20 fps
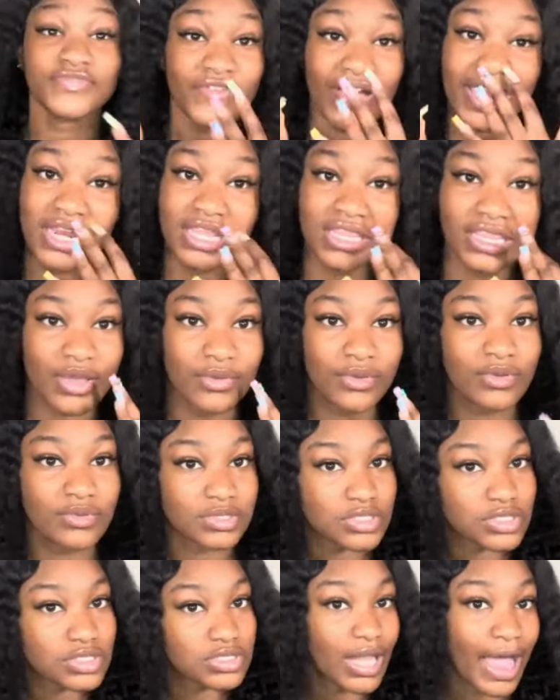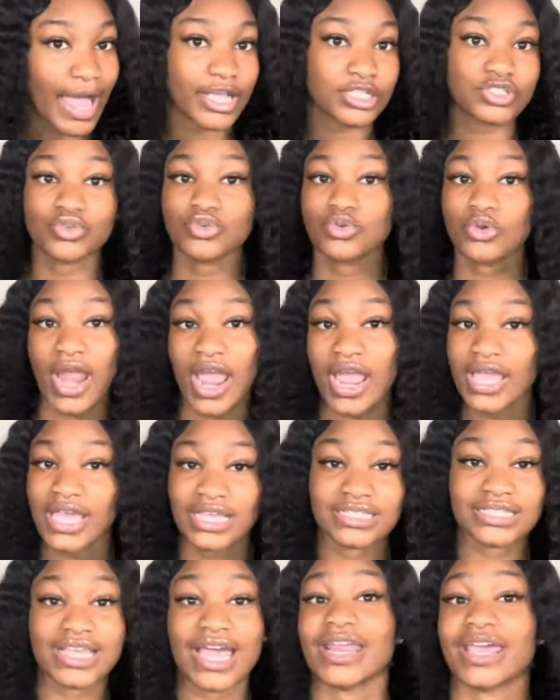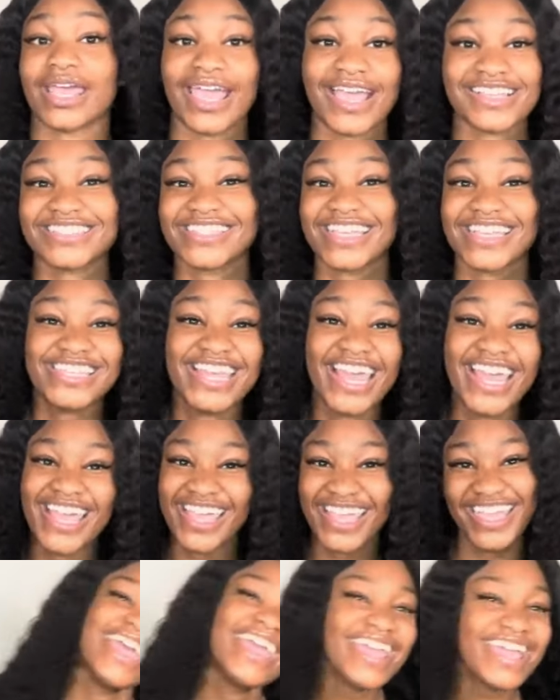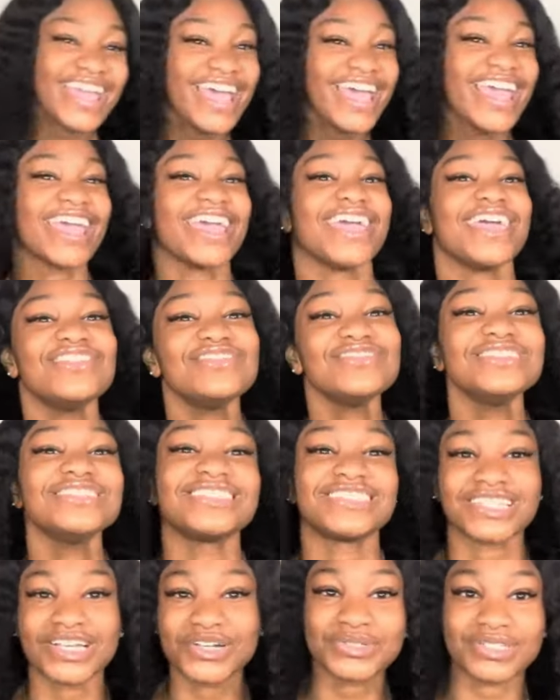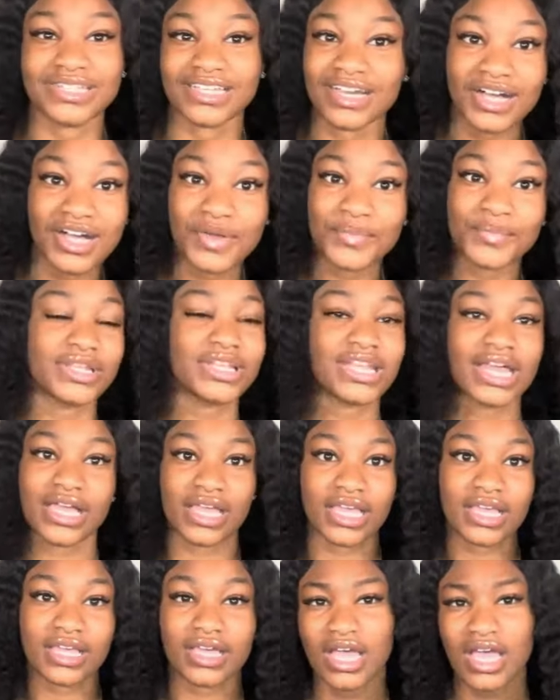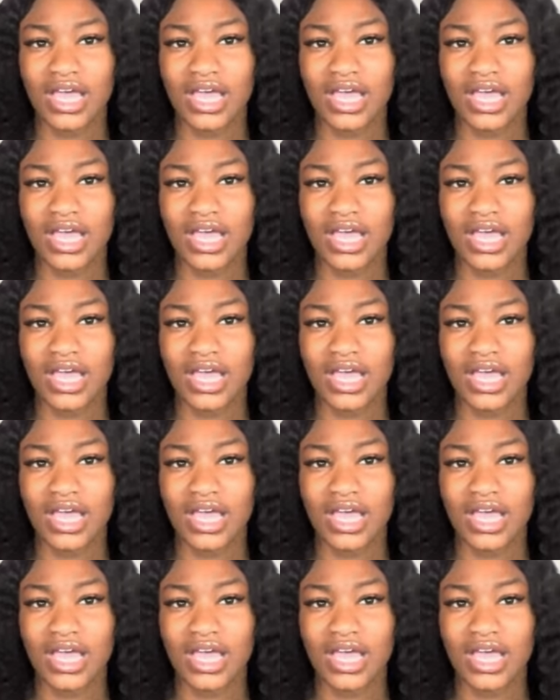fighting like we was like two crackheads at a gas station. It was so dumb, but like,